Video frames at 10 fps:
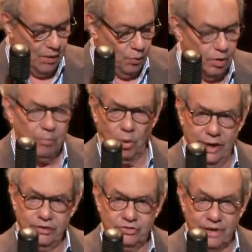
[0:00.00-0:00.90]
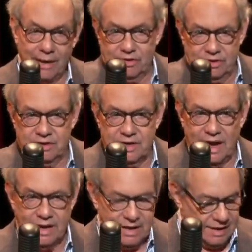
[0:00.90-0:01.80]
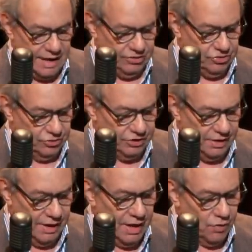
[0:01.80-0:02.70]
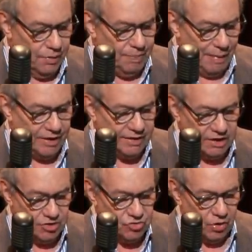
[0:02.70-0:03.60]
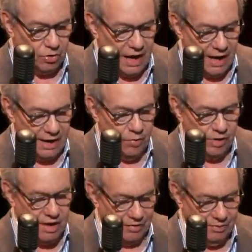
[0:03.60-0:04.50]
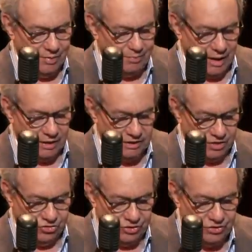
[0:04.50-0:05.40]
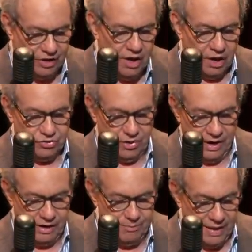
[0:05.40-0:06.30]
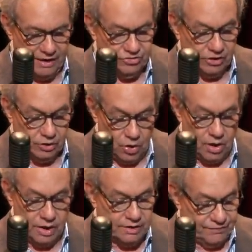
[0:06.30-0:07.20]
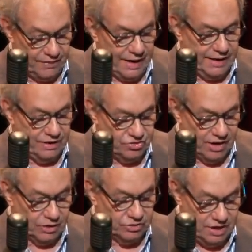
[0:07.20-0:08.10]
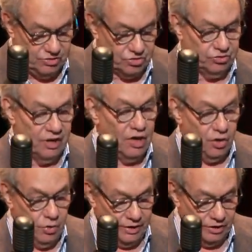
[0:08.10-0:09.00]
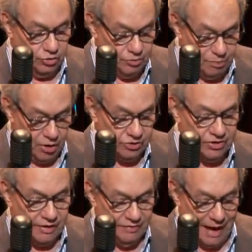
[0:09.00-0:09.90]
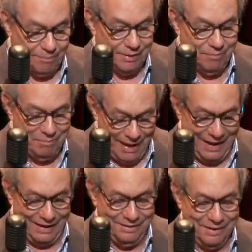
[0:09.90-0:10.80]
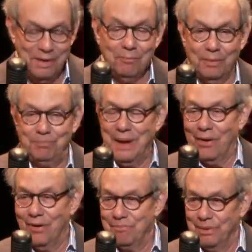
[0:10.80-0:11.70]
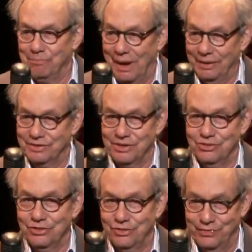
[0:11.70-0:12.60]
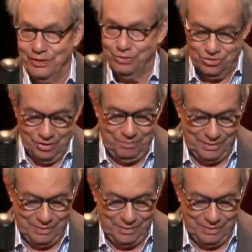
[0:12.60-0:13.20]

Will Boyce, I'm taking a guess, Susan. Republican-controlled Iowa government politicians are trying to pass a law to fine and jail teachers who introduce books that have not been banned, but politicians feel should